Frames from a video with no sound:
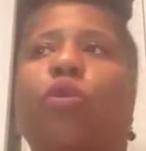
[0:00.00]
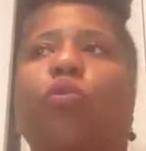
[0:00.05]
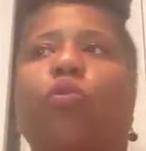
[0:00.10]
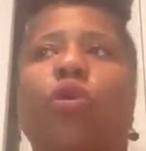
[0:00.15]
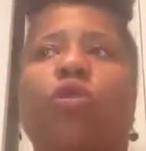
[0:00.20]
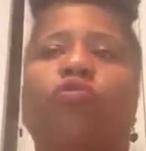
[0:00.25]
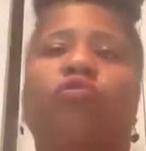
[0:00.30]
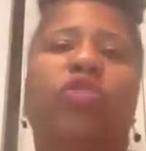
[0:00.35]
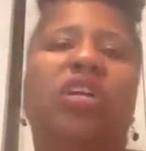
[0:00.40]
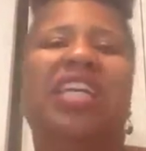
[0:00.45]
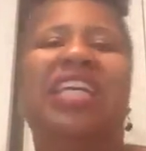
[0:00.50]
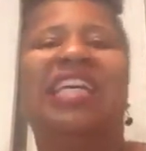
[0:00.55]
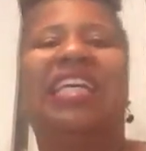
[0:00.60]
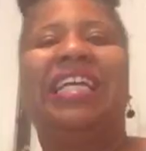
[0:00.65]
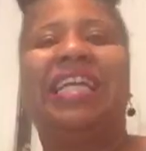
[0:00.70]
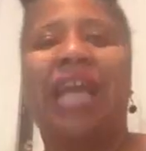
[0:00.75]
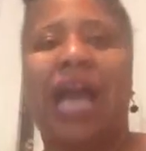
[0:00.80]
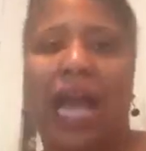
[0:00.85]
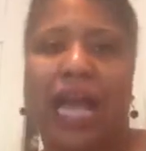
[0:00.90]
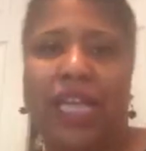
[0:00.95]
But what really
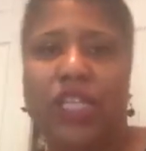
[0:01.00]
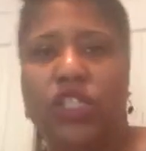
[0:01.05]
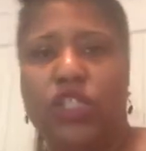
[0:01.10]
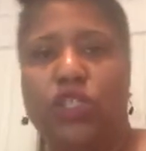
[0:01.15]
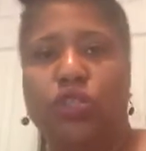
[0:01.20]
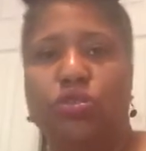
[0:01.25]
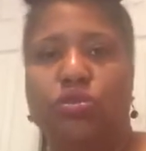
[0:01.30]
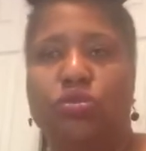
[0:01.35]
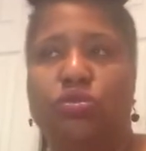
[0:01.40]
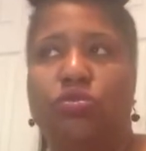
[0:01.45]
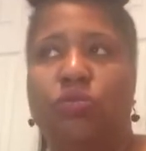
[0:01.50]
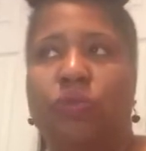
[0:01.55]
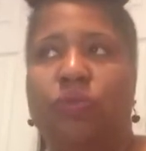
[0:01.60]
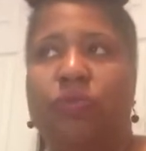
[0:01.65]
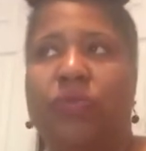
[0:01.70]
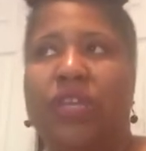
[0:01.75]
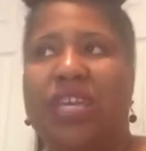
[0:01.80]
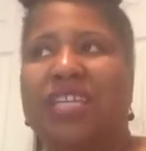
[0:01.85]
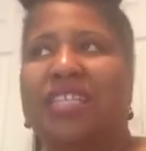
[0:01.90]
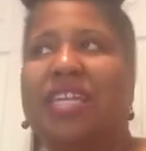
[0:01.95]
got you
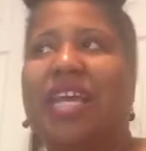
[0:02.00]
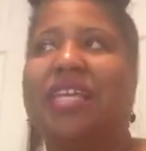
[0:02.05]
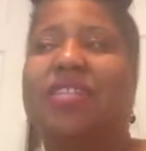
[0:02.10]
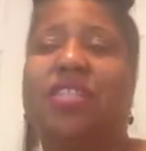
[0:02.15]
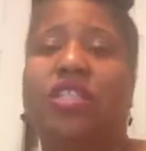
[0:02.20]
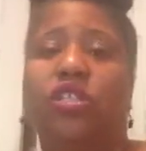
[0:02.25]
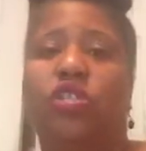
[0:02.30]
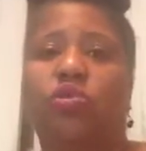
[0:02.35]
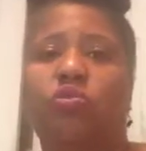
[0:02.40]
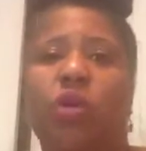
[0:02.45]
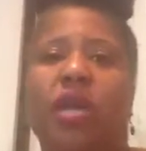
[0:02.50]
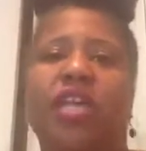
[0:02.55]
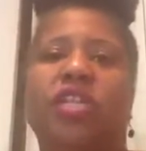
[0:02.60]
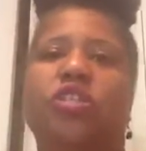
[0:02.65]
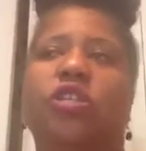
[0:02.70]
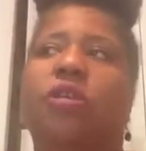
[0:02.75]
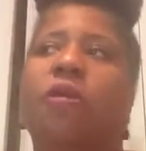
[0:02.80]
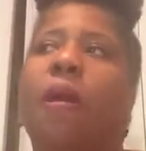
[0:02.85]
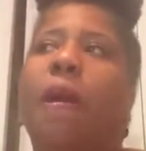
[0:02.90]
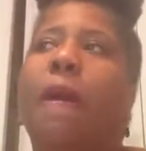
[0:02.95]
is that
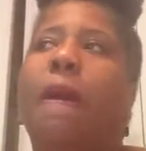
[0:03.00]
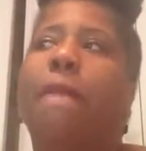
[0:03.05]
situation.